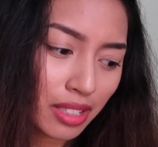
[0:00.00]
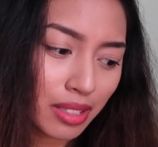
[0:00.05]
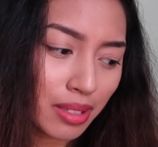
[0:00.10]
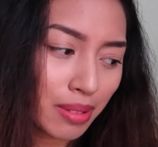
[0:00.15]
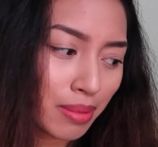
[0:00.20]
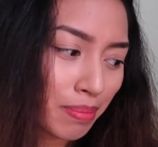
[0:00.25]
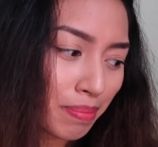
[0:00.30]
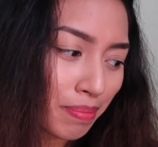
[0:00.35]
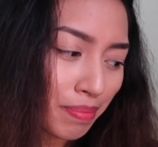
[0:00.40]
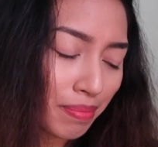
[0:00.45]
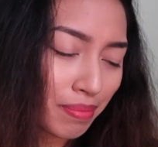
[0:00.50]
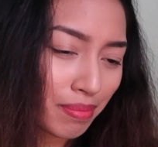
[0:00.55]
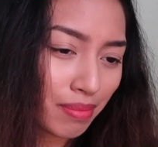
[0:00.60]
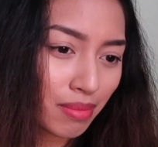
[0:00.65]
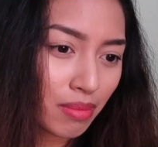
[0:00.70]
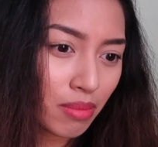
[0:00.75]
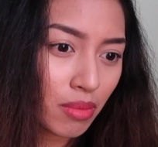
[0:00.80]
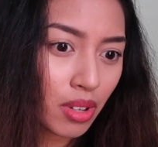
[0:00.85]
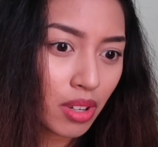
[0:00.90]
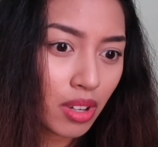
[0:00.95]
um,
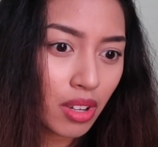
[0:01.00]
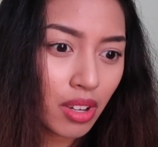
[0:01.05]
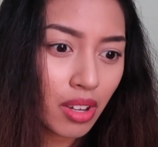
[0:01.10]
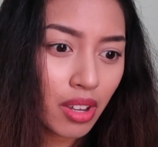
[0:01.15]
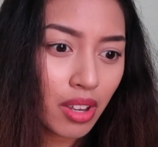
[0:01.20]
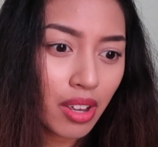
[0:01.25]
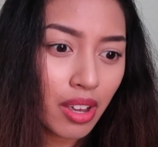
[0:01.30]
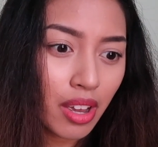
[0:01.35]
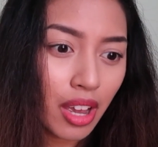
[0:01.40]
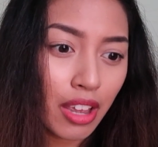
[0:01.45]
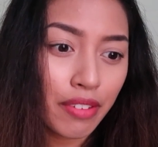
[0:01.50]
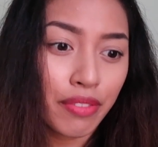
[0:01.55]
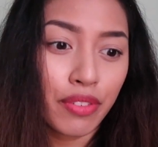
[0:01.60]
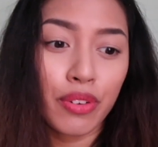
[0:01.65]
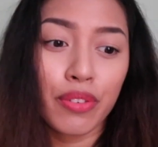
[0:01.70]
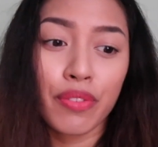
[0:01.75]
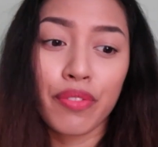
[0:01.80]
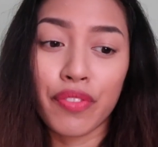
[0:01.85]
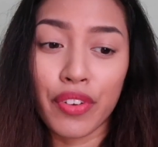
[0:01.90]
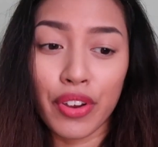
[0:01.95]
I
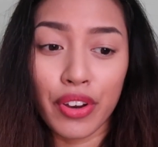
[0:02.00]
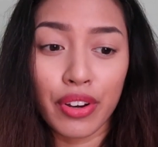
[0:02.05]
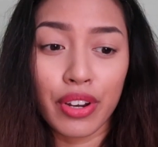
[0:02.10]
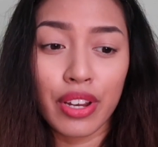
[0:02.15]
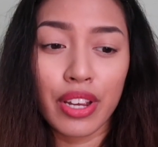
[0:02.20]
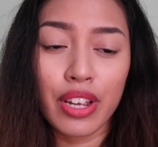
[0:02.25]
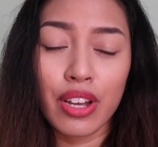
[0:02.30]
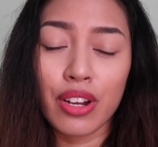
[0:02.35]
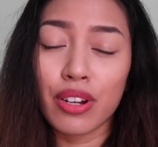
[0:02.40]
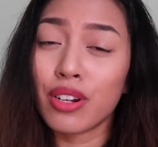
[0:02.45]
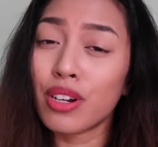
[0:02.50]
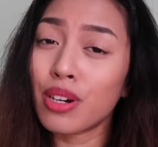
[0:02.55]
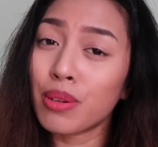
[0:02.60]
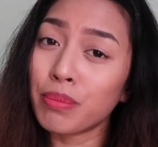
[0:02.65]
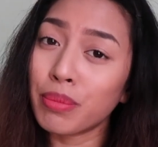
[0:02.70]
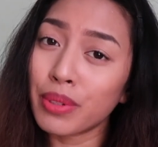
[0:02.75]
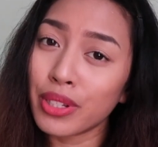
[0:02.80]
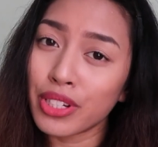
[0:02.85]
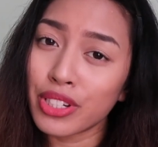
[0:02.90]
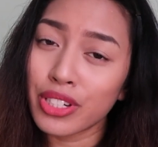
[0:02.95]
feel very
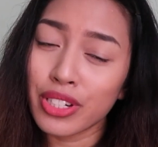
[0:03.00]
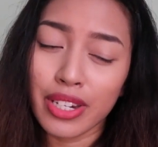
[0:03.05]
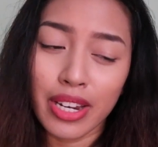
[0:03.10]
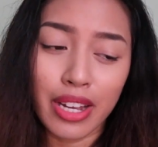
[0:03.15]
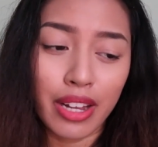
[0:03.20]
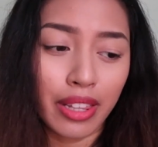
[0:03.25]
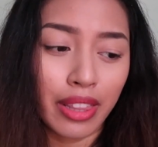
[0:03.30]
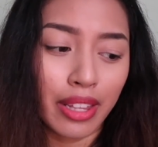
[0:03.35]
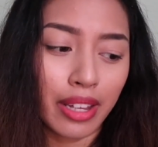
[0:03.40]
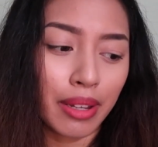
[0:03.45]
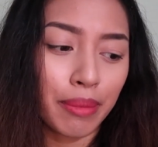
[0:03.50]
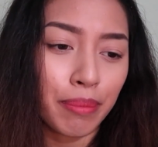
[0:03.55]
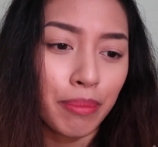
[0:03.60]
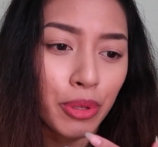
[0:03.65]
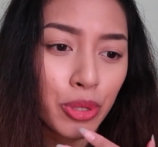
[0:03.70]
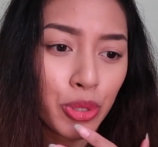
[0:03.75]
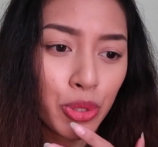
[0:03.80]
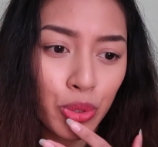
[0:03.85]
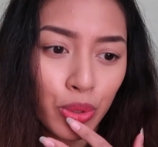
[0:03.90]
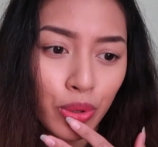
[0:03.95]
accomplished now that
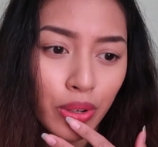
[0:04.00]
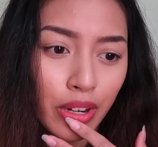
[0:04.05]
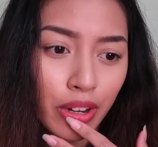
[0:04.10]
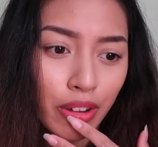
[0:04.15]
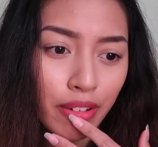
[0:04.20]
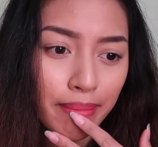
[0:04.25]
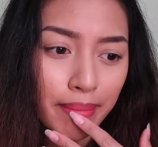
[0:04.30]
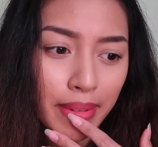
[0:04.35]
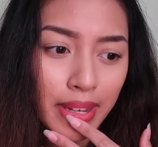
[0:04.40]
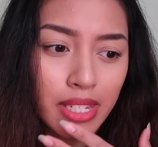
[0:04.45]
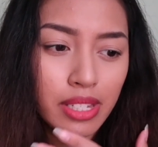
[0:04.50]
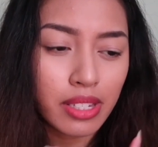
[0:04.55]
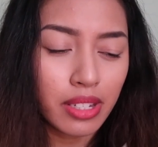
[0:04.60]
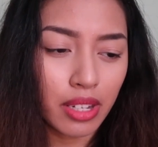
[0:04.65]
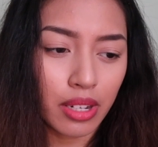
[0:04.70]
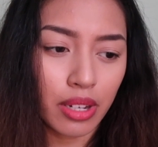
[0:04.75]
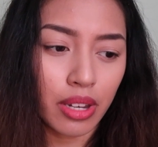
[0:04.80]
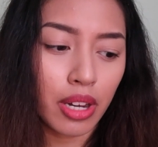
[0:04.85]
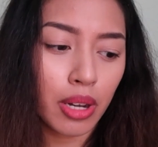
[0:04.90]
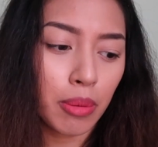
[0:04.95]
majority of my
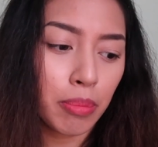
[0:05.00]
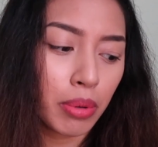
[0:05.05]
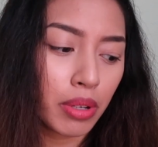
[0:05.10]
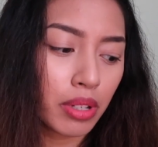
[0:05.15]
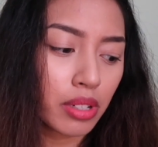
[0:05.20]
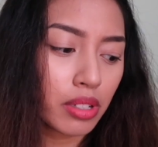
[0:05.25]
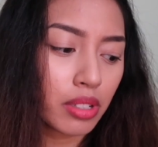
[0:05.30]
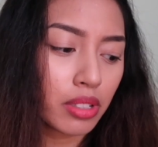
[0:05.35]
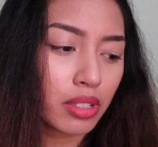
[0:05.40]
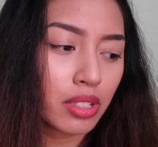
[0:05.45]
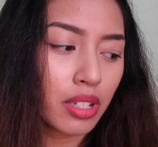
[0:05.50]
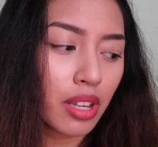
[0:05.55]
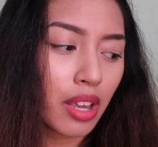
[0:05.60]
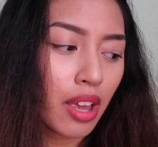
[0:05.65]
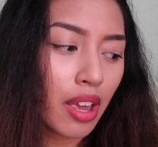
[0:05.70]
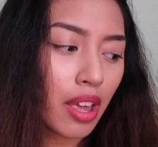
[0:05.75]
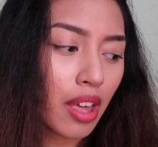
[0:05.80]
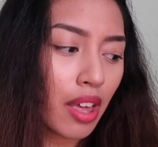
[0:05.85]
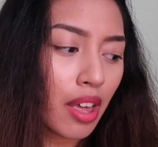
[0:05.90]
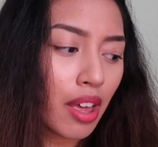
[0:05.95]
skincare products
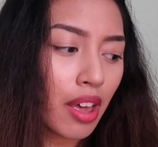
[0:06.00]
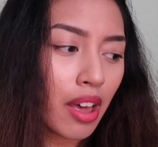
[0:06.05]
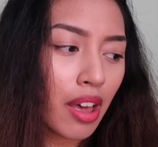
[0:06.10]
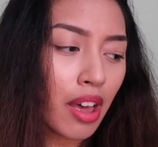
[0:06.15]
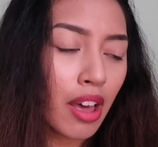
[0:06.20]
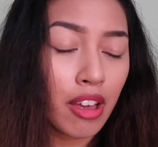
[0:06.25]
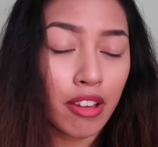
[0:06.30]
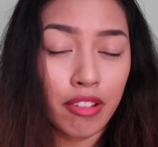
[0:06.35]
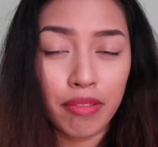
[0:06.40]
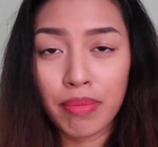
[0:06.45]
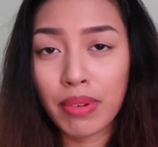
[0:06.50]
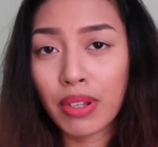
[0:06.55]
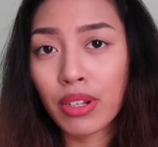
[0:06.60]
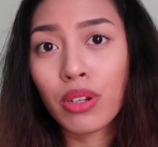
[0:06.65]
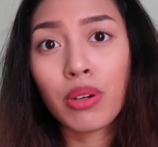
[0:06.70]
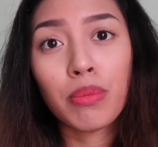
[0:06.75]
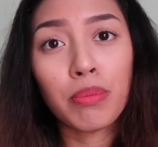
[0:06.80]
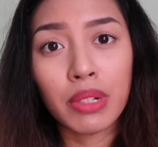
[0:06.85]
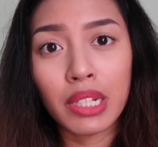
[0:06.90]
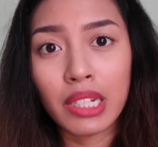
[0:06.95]
have been
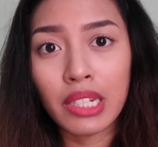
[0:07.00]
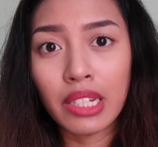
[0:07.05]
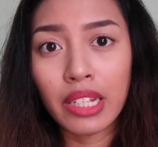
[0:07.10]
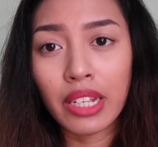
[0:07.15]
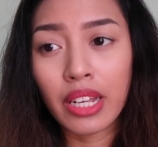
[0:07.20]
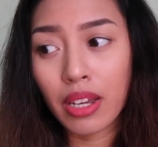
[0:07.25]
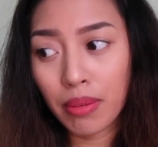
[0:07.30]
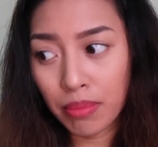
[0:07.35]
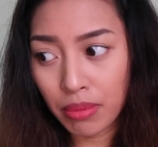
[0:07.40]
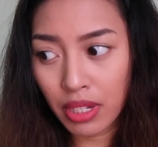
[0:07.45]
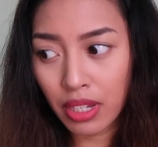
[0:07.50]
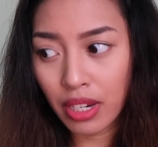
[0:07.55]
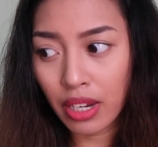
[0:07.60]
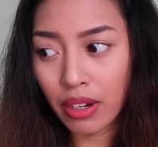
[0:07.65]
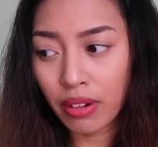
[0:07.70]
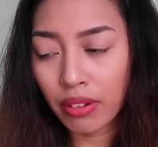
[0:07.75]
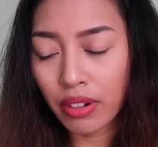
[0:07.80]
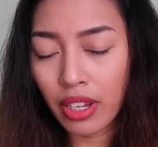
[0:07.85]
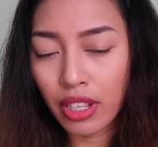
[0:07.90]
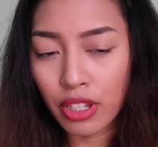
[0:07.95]
completely emptied
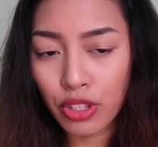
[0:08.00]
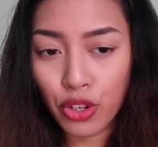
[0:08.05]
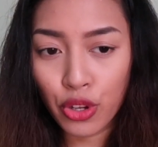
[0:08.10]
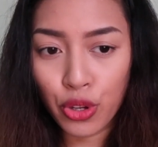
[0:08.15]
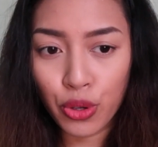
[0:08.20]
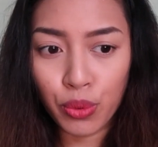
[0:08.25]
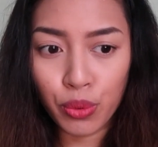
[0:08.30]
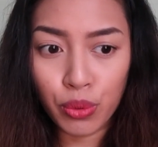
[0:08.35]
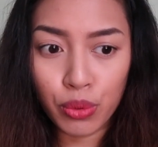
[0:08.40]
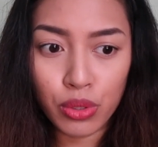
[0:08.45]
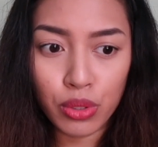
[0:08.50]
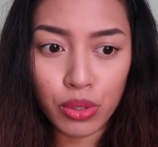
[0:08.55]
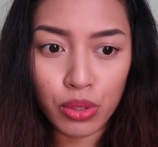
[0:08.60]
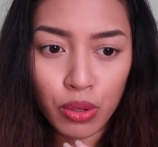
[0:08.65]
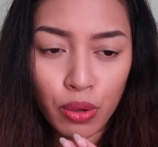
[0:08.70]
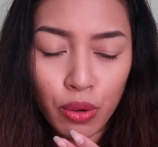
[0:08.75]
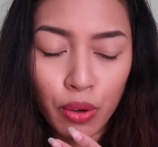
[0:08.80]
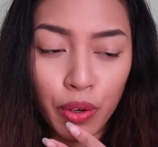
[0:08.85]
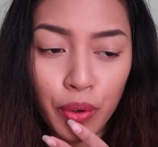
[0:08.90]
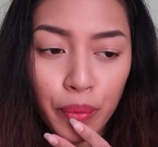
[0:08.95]
out and used
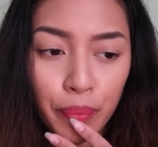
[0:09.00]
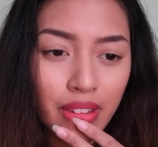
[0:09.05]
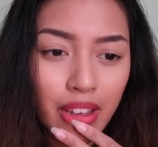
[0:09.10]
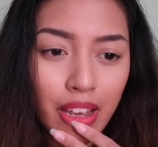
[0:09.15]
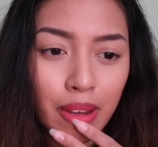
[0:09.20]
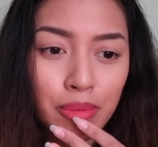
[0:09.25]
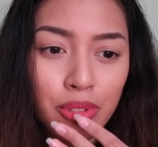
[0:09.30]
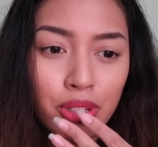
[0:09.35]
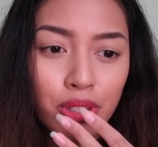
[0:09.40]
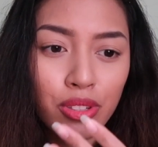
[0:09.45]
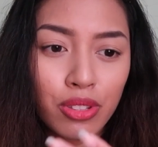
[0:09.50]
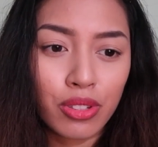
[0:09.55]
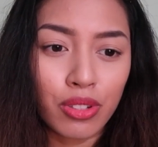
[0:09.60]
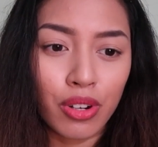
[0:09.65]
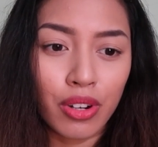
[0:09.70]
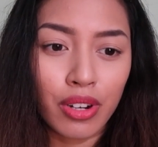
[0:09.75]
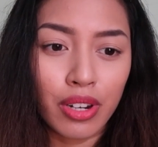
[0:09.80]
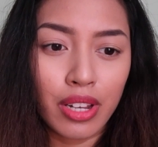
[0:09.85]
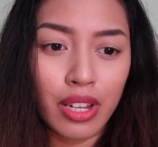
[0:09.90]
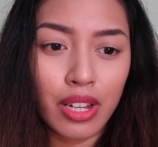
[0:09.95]
so I'm
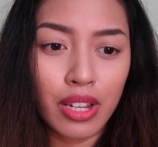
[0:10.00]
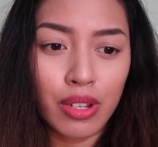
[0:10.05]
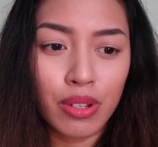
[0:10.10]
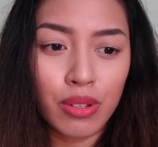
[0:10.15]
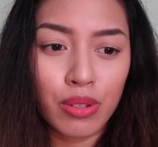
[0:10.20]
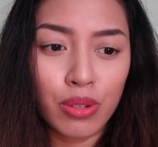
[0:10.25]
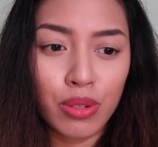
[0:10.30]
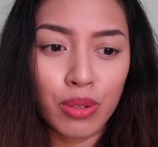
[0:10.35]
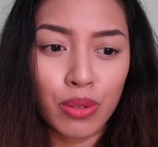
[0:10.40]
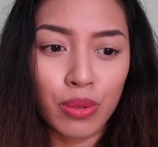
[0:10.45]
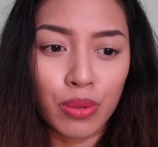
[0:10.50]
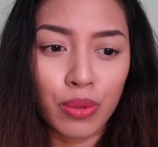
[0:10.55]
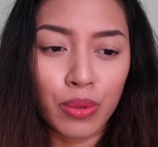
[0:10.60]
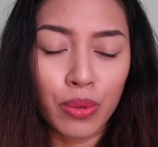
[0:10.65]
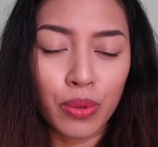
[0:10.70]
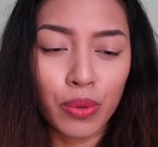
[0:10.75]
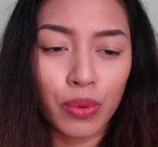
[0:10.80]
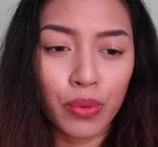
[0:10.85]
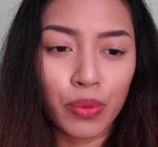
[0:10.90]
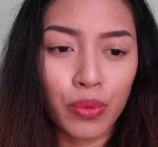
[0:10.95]
starting to
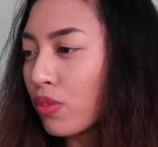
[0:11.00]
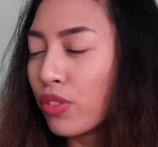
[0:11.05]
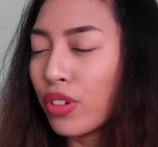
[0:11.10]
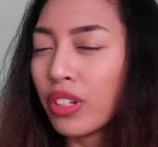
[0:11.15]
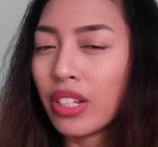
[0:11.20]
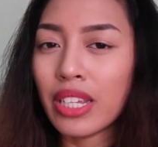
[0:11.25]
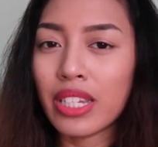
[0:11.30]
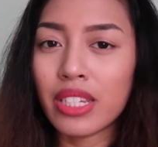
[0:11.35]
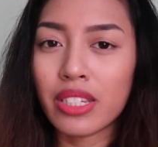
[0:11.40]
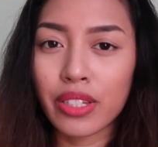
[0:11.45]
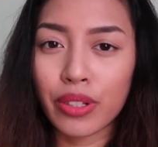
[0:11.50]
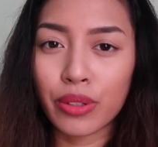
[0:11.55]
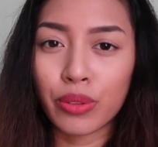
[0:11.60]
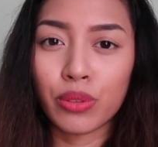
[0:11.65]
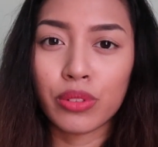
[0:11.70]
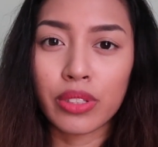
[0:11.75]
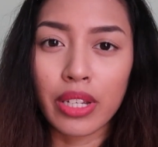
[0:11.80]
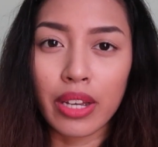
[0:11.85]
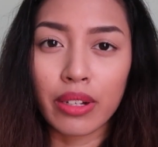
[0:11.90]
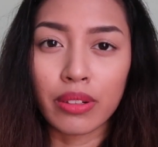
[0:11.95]
really
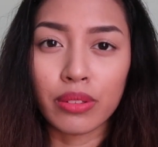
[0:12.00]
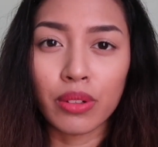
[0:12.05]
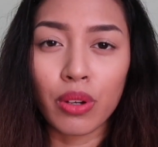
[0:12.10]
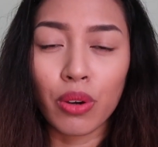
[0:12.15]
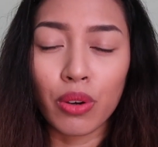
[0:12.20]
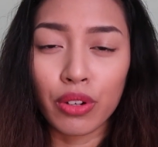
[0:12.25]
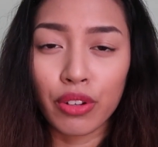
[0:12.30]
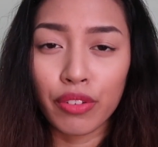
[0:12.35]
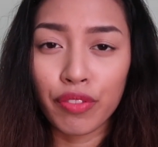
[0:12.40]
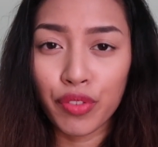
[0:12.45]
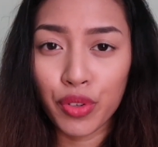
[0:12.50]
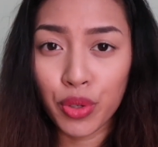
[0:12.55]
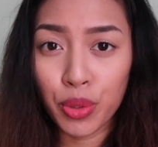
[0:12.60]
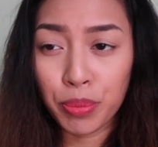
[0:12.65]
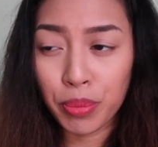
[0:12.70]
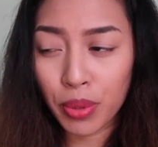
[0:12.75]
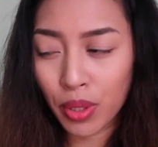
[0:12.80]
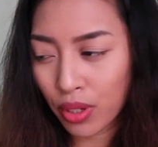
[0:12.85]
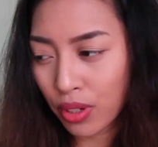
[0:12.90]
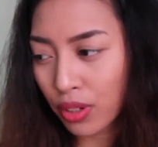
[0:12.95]
settle down on a few
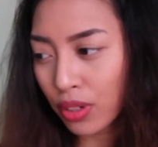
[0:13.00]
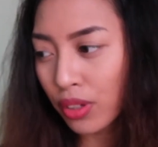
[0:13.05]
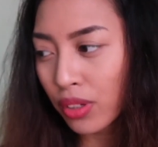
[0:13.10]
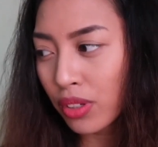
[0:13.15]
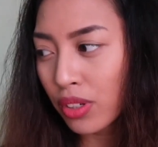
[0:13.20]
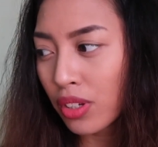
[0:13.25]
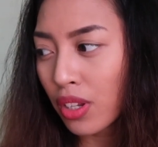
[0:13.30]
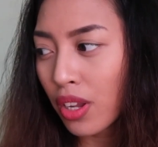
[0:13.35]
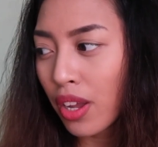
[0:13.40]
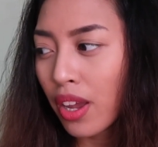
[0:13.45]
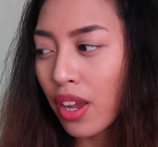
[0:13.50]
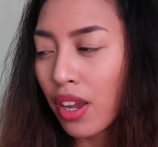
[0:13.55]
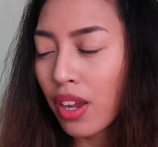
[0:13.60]
products